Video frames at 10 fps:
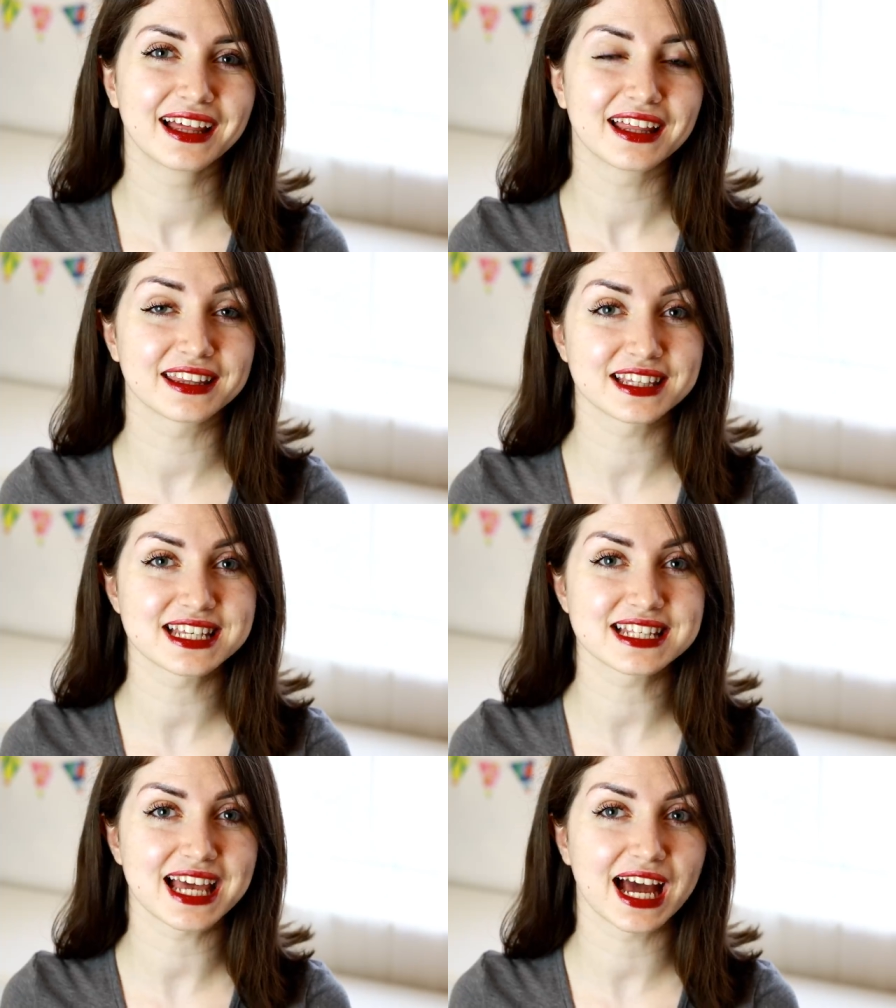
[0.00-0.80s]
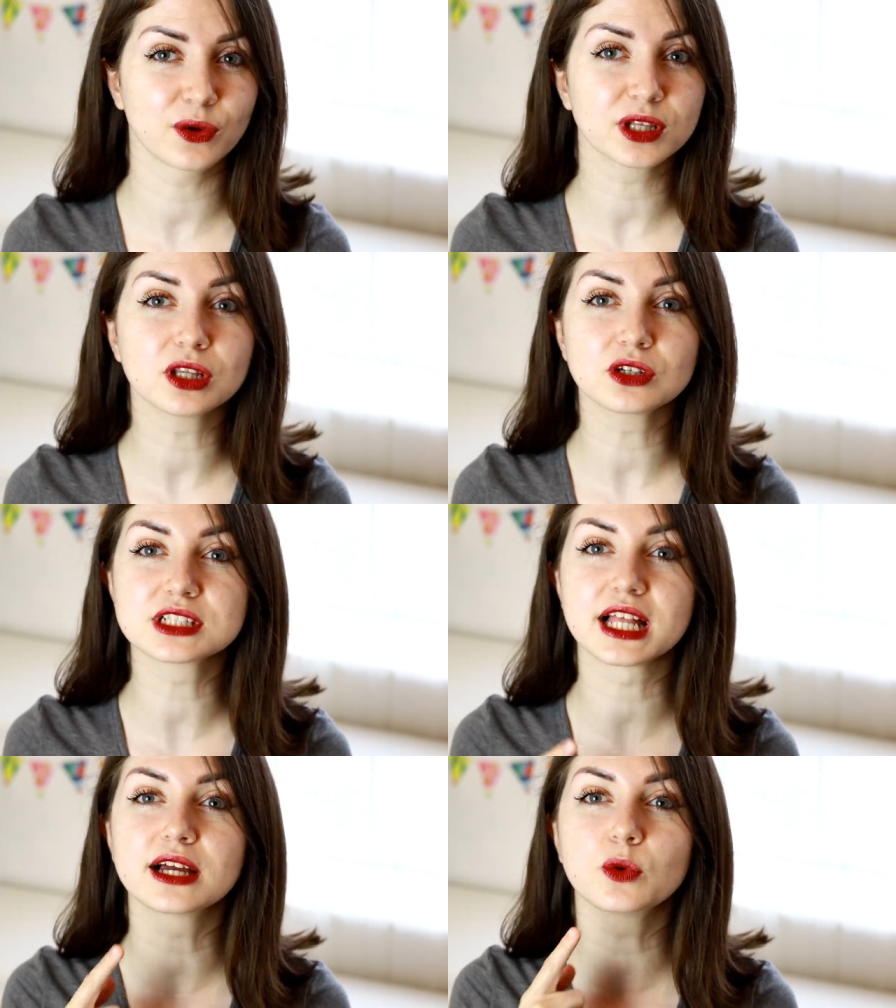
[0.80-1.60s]
This is how it
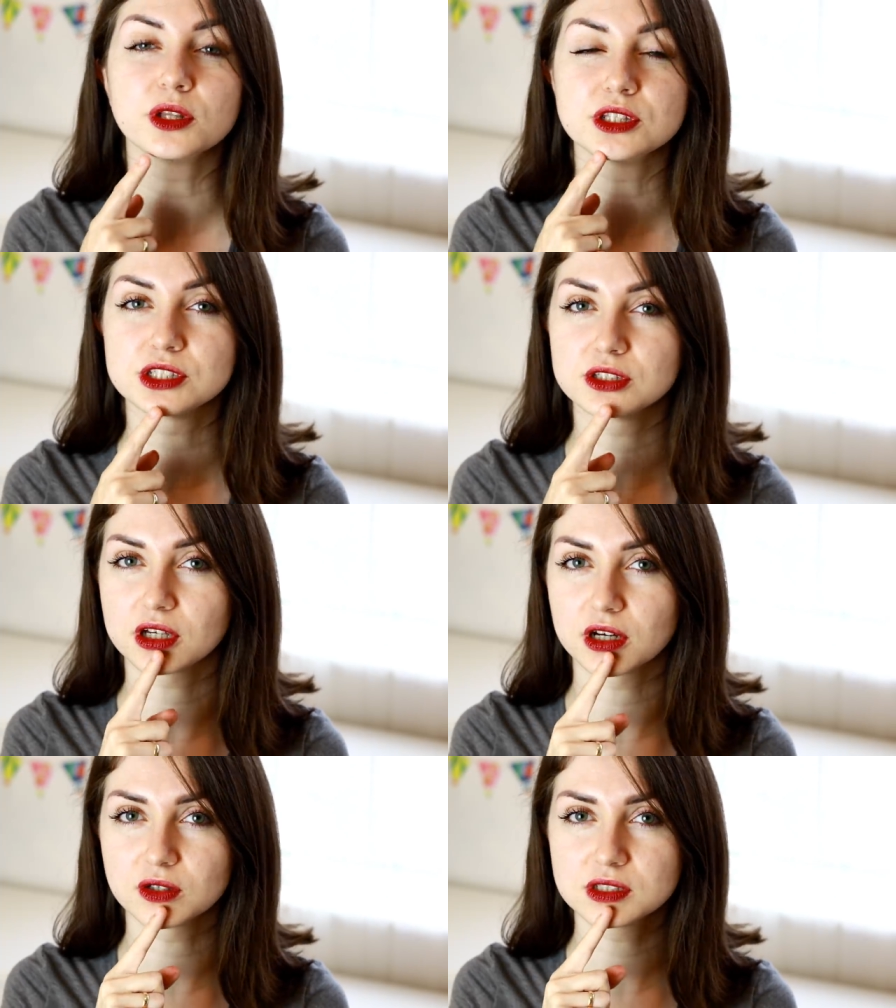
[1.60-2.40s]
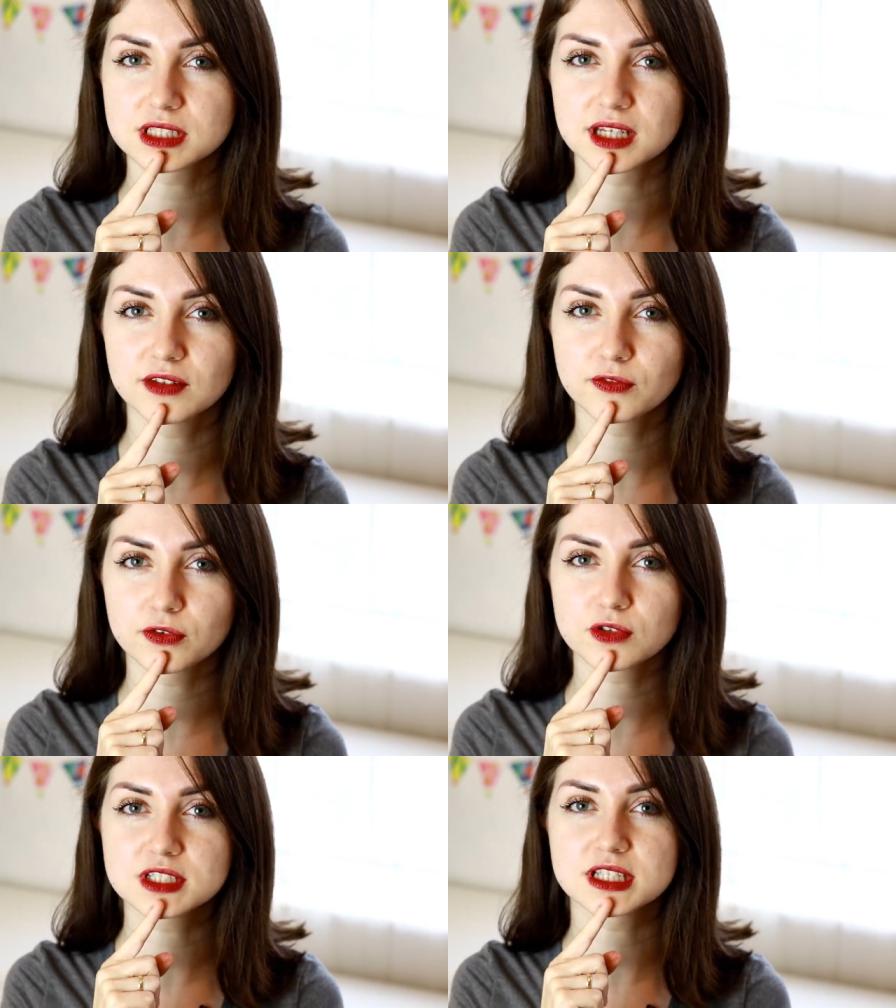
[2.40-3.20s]
looks like with two coats and
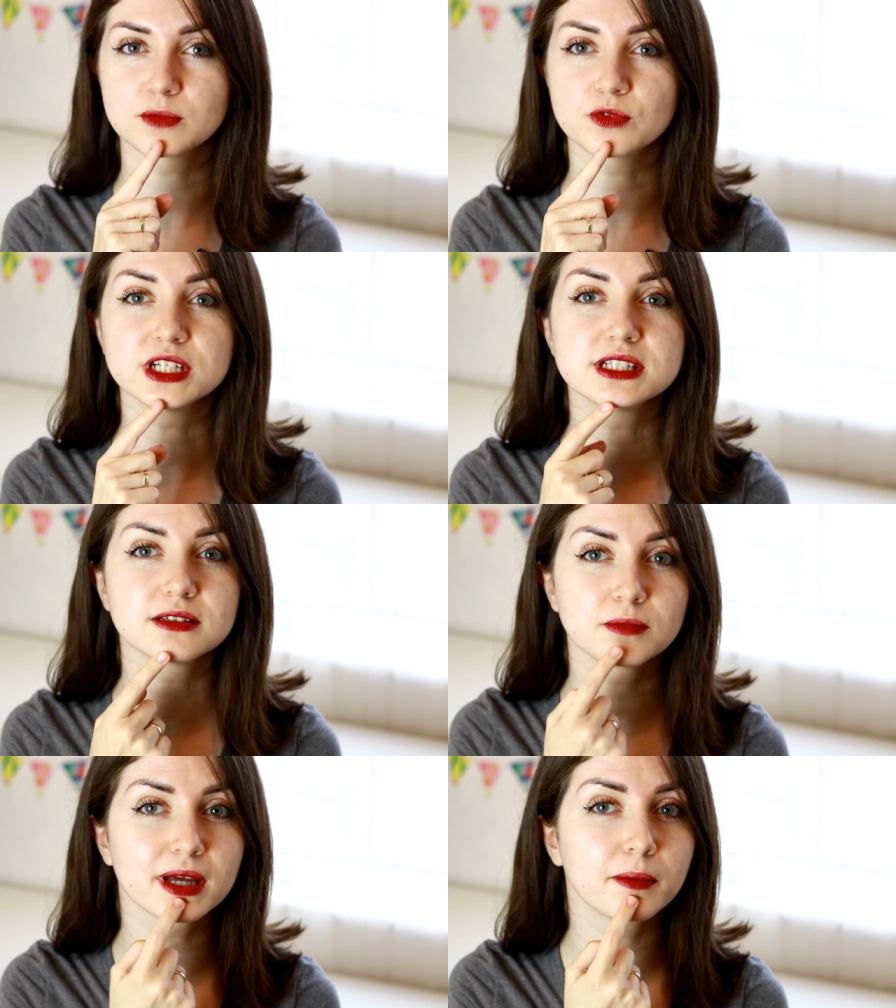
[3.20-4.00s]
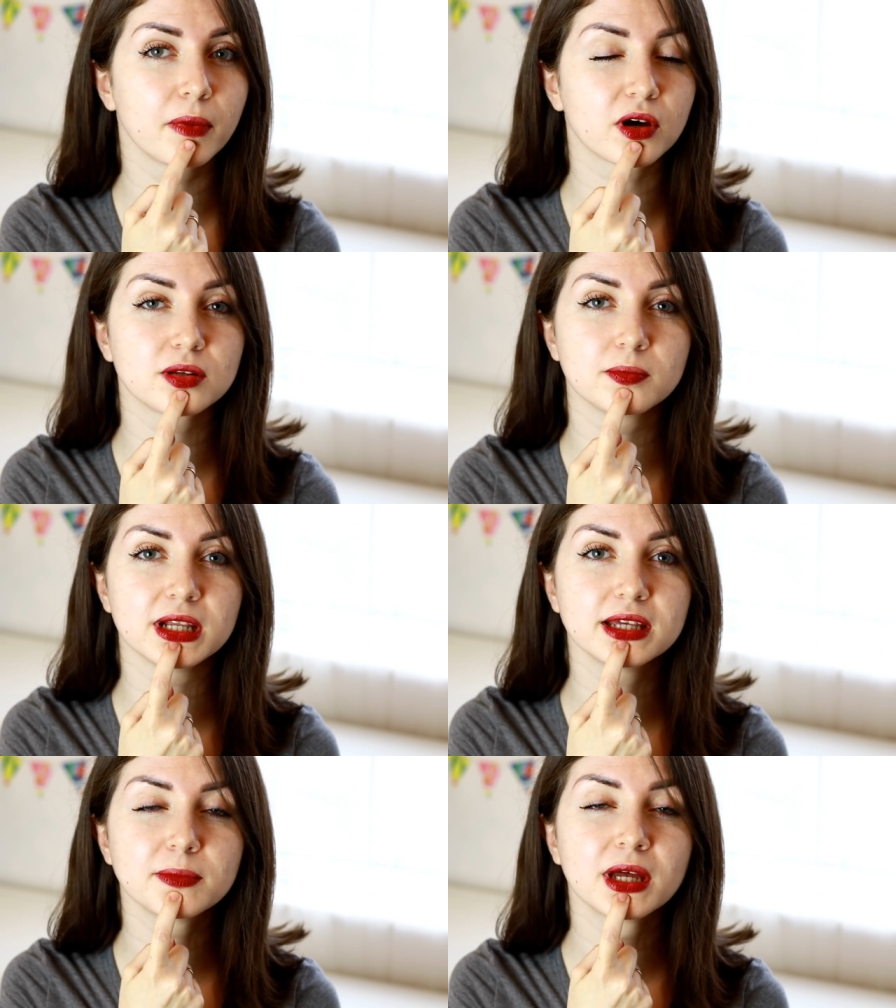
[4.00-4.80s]
for some reason my bottom
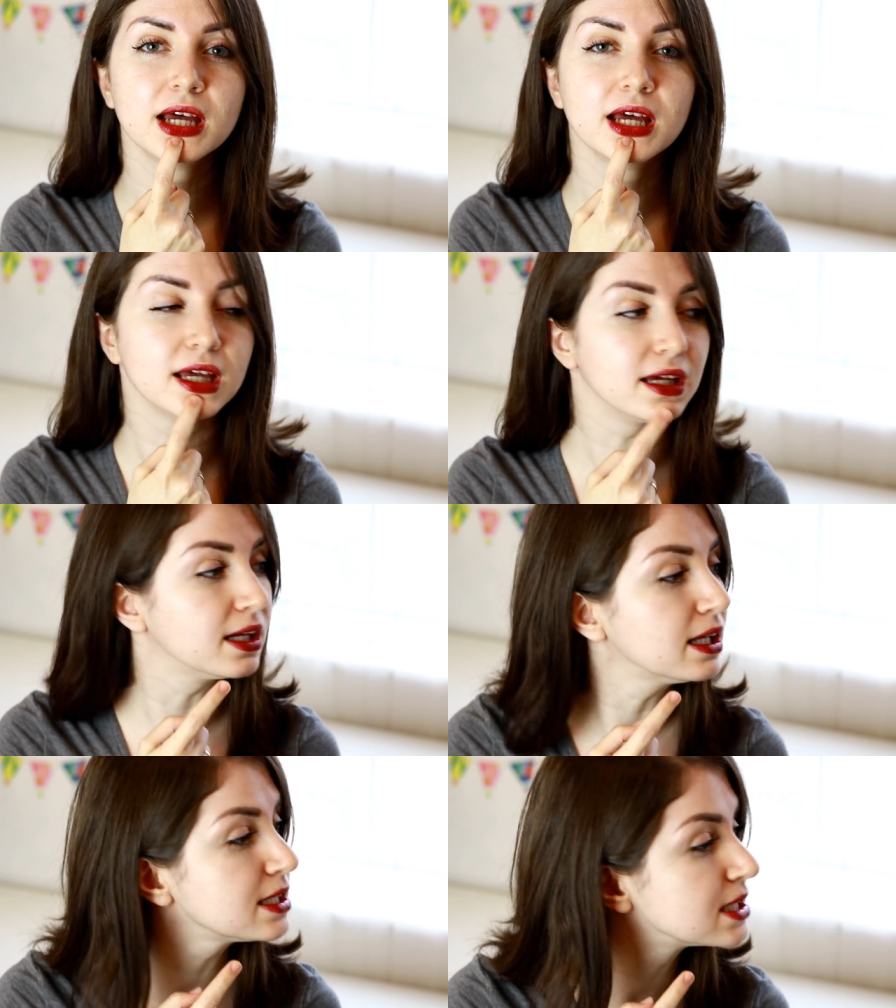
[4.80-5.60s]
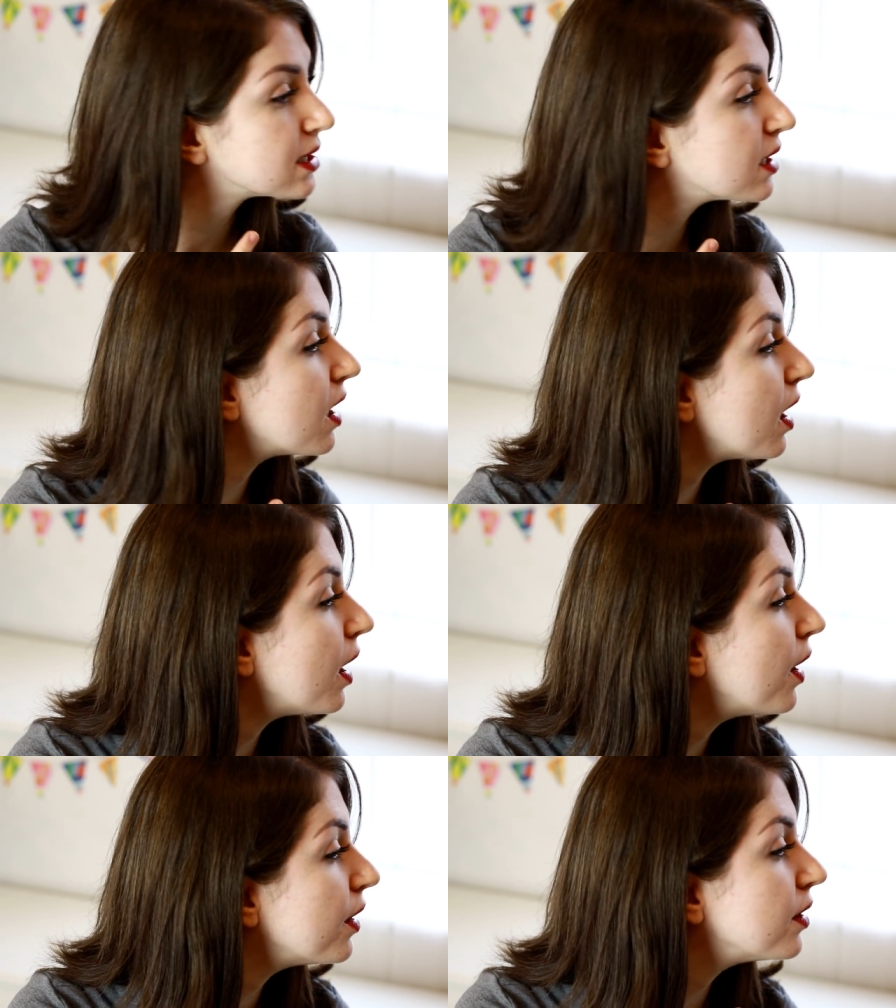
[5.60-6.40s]
lip is
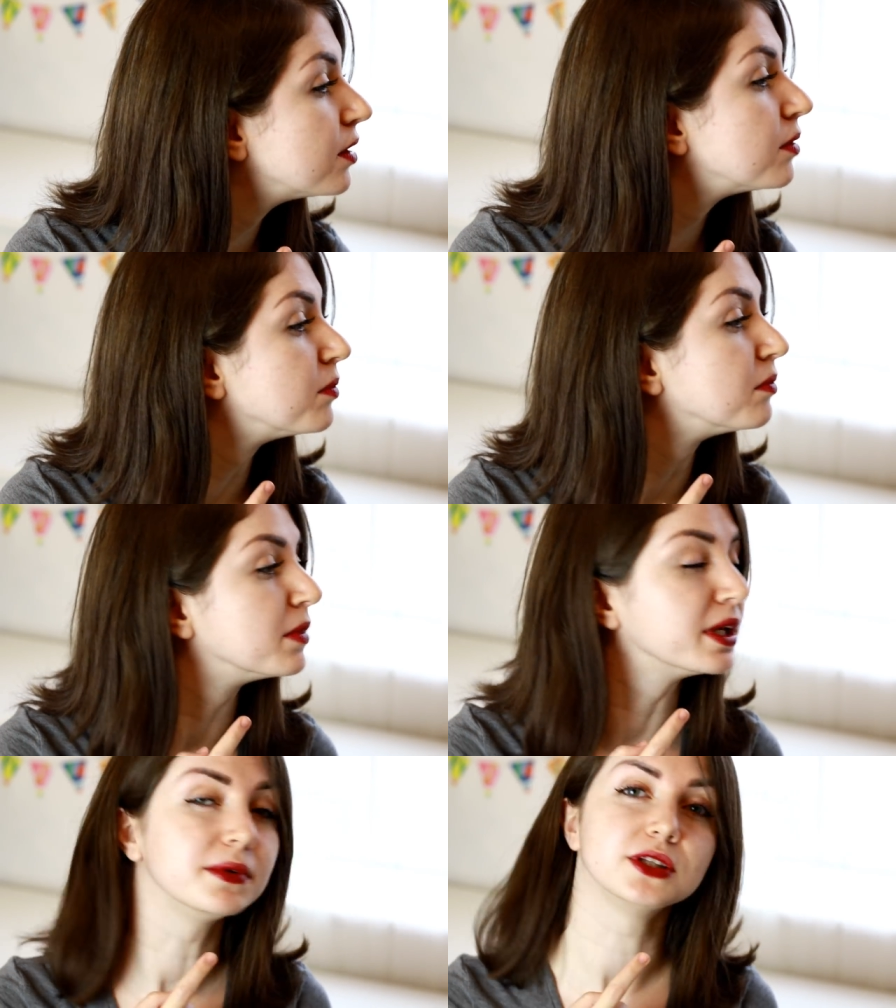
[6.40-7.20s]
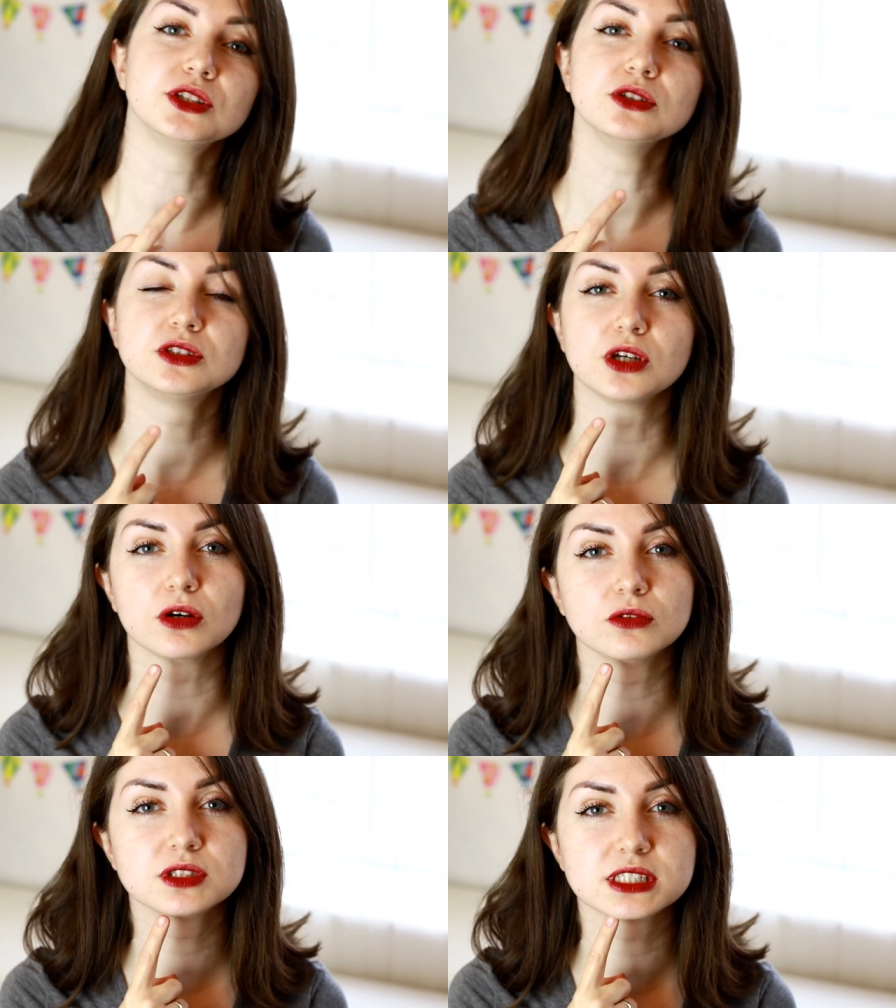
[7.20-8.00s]
maybe two
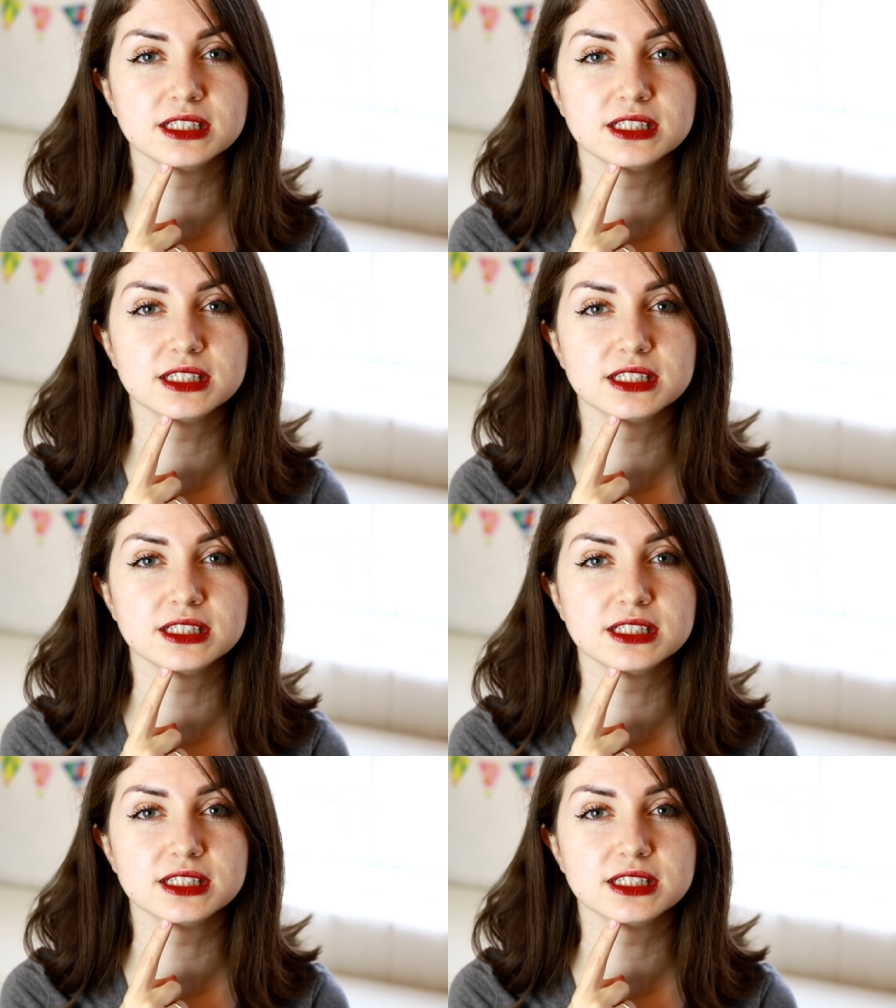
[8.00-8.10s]
tones